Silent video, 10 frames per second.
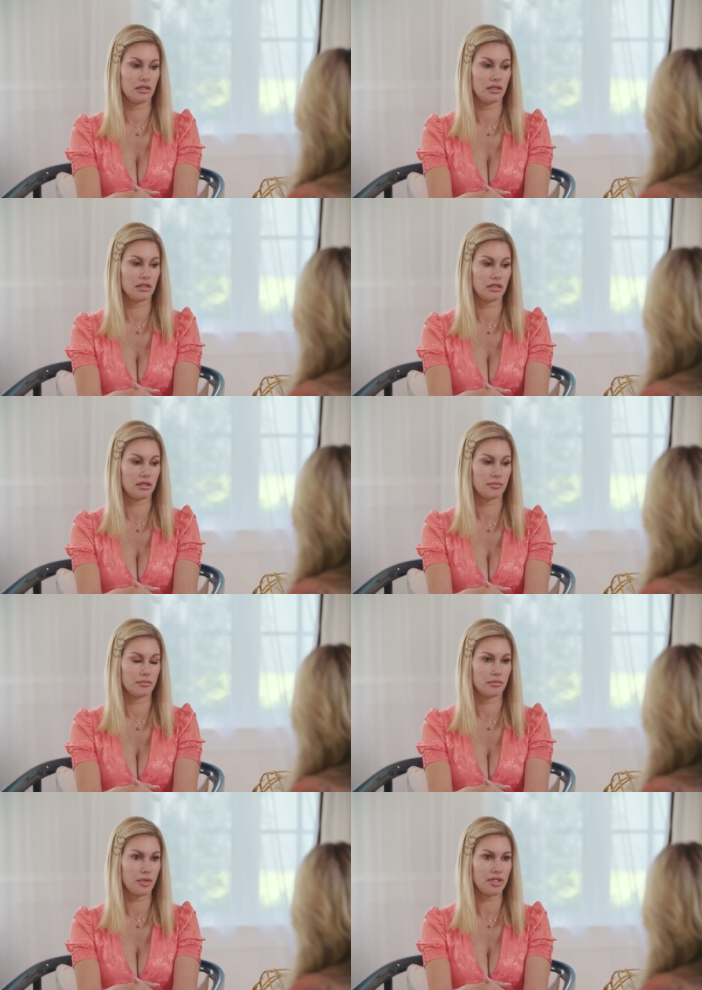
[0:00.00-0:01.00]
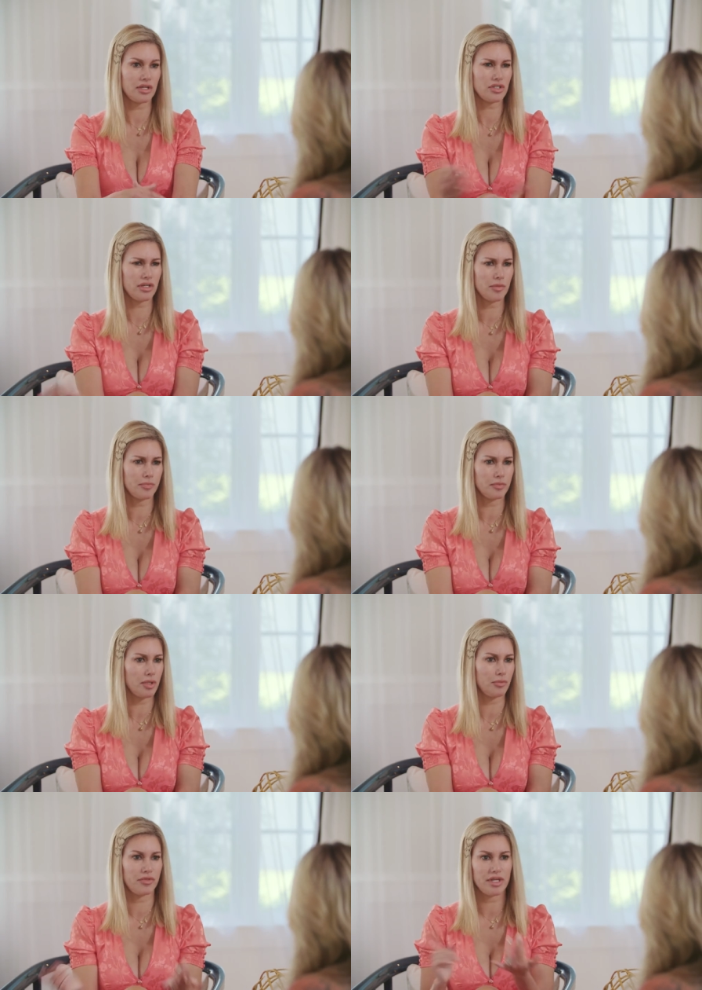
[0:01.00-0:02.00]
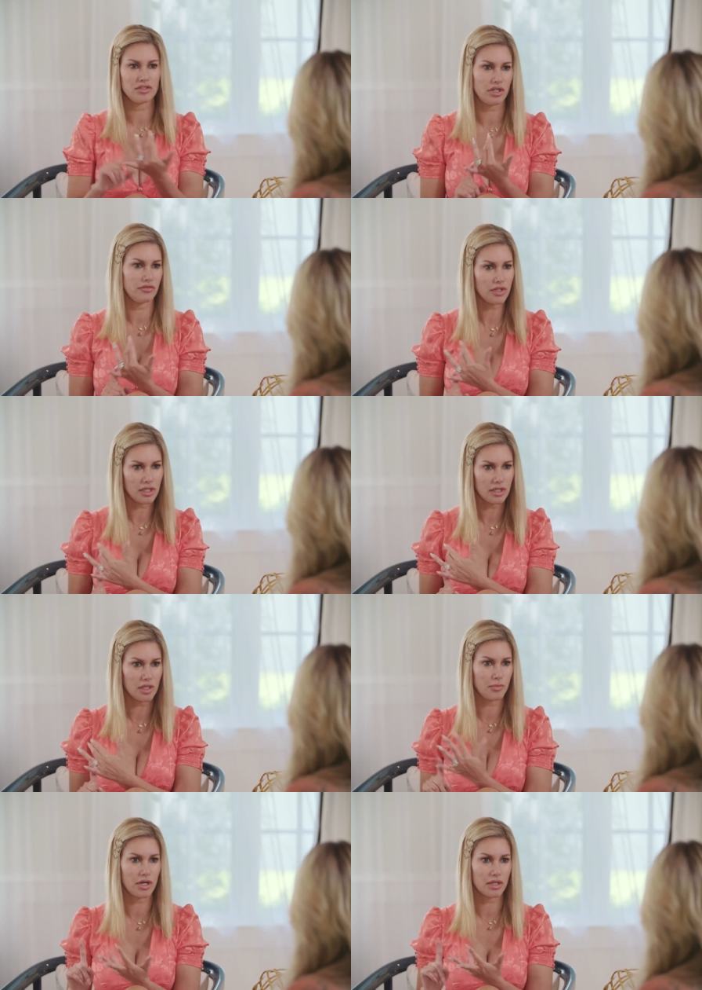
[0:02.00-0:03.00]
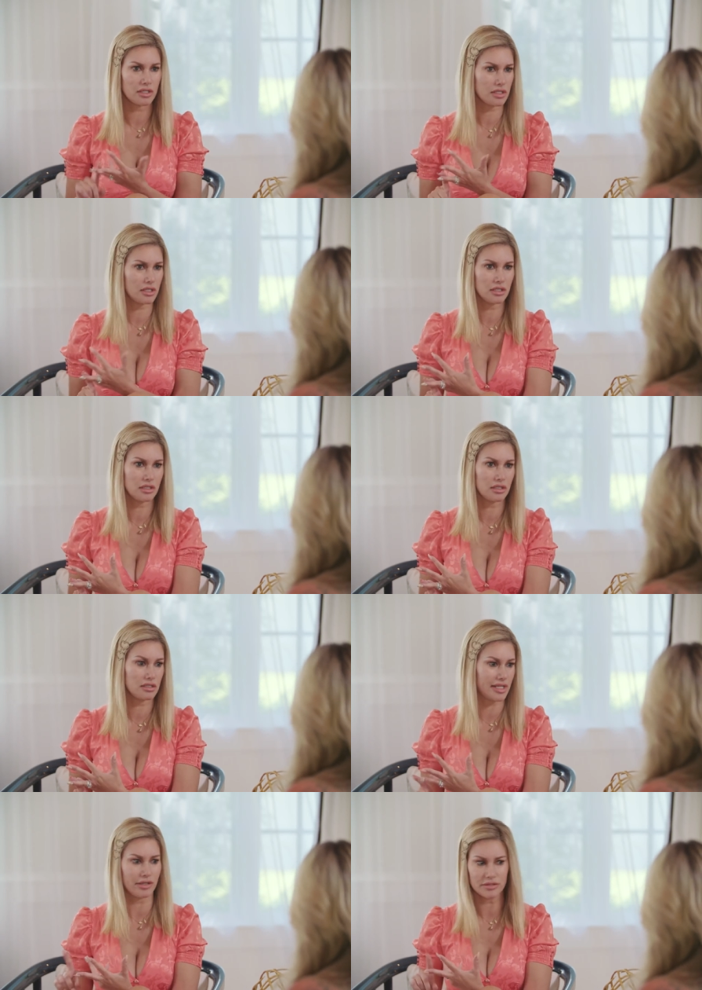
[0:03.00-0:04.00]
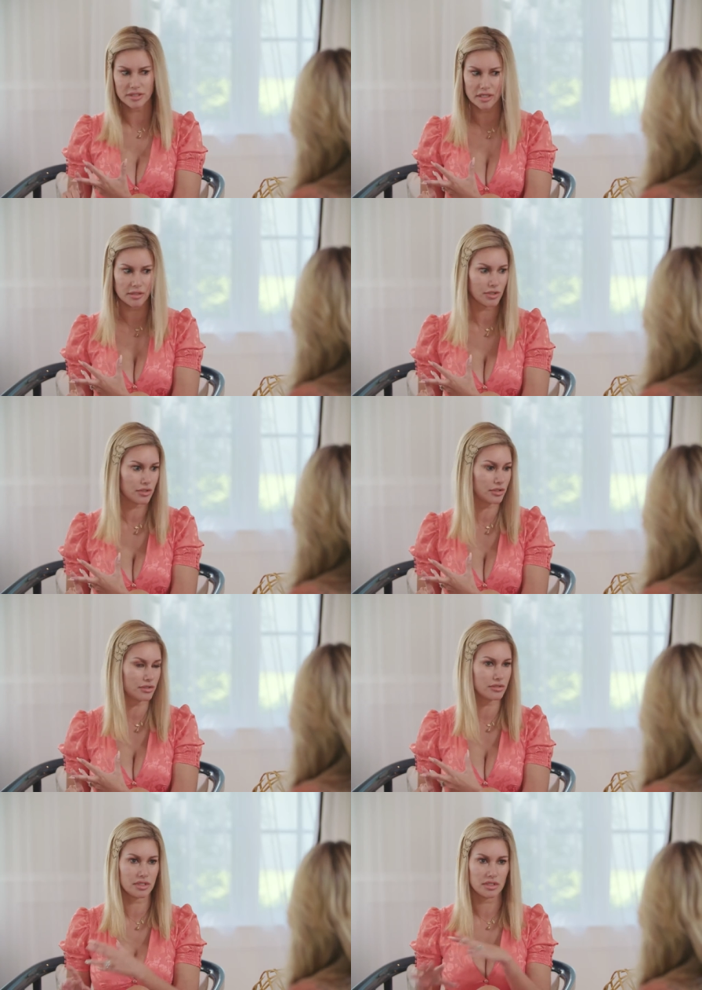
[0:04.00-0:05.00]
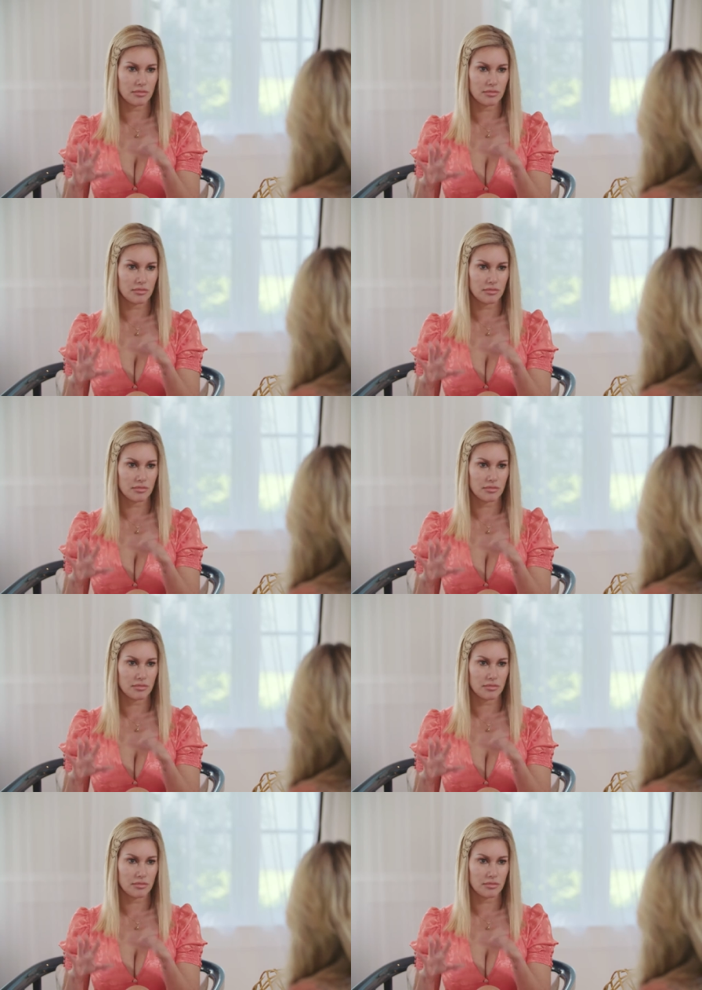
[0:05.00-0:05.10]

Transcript: um, but they also help people with H I V, Parkinson's, Alzheimer's. I